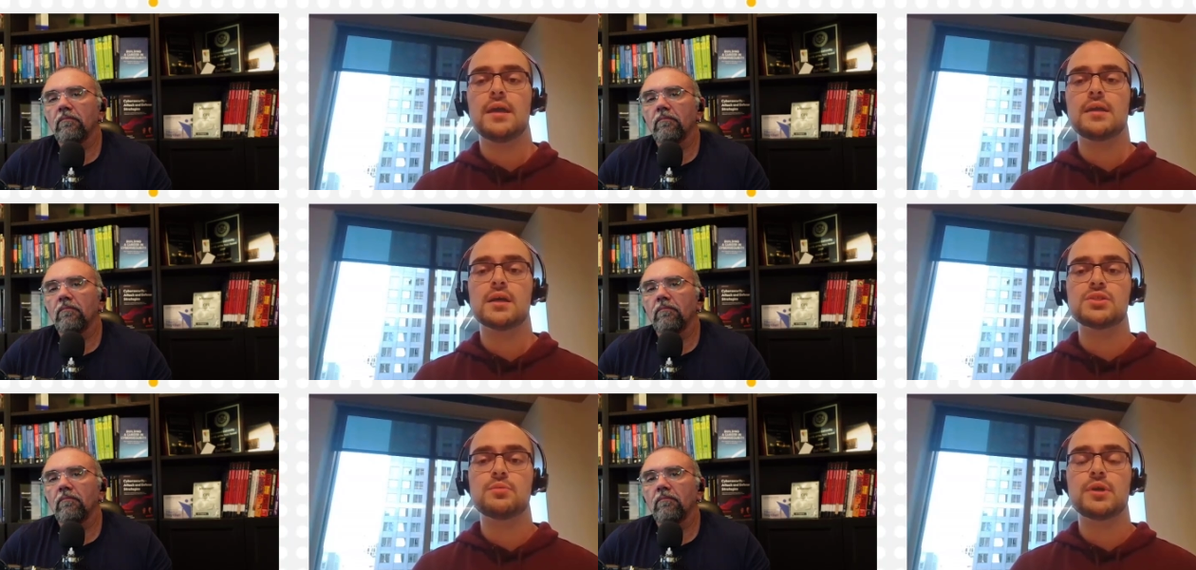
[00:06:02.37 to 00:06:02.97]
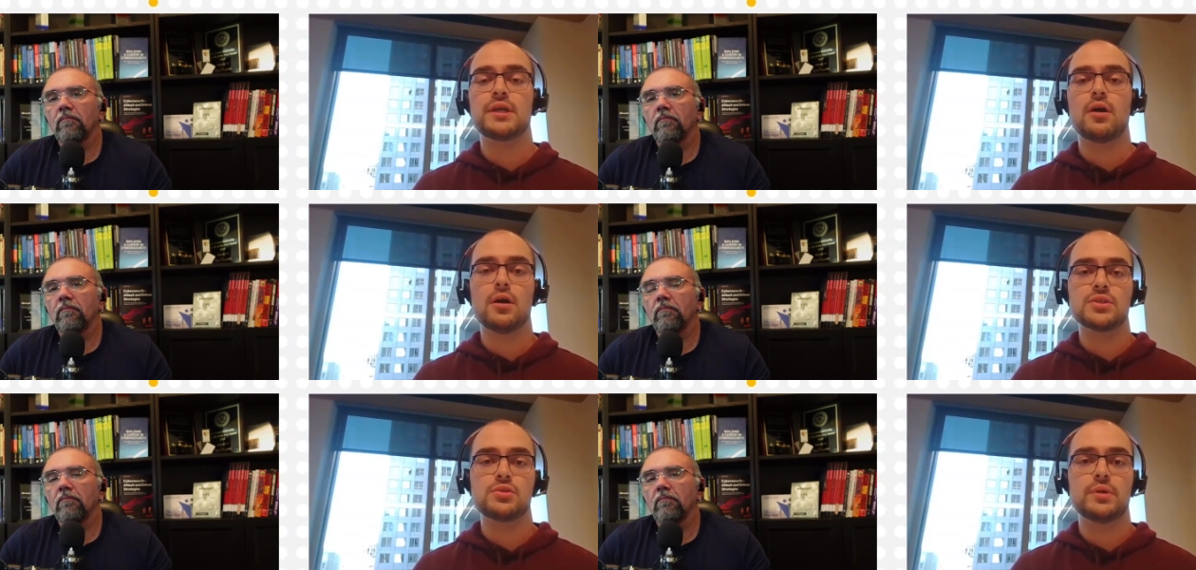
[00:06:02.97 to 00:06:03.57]
Speaker 1: a customer can
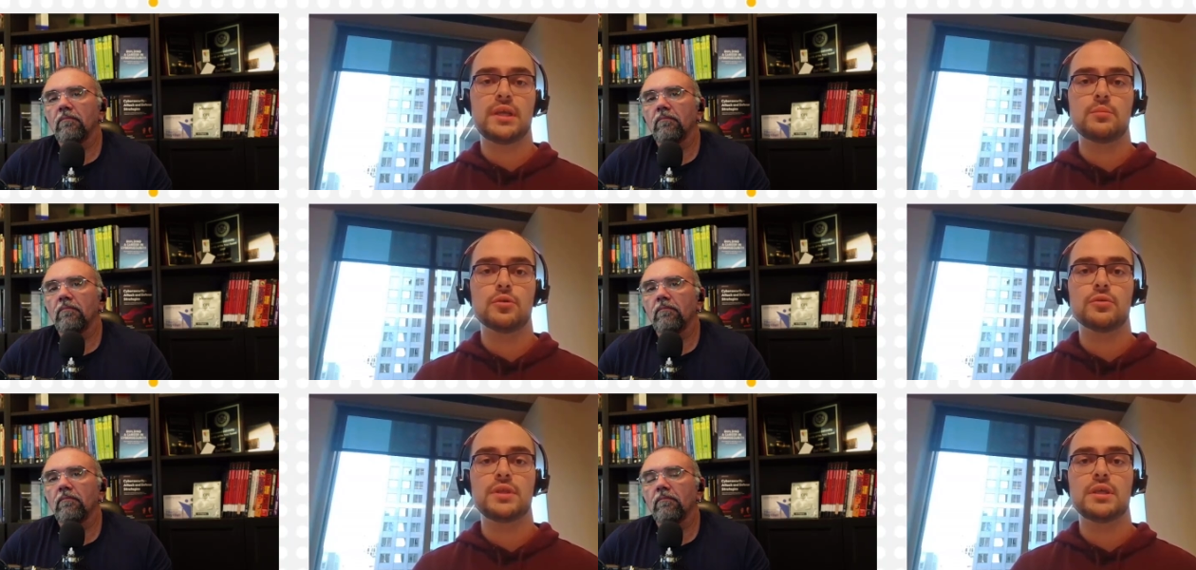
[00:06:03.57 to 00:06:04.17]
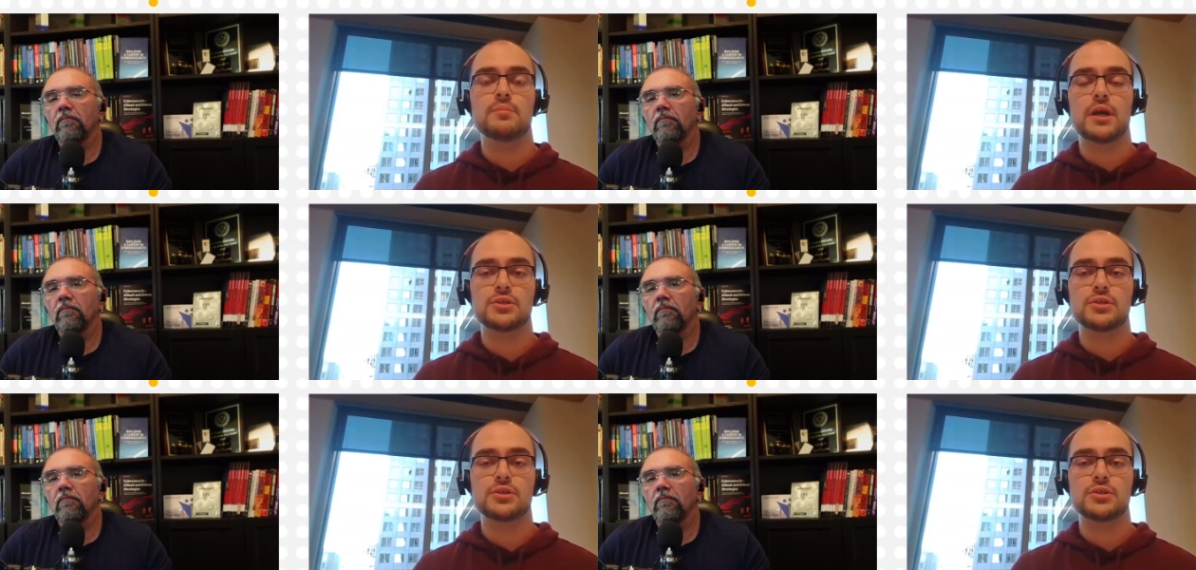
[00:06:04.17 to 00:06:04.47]
also enable the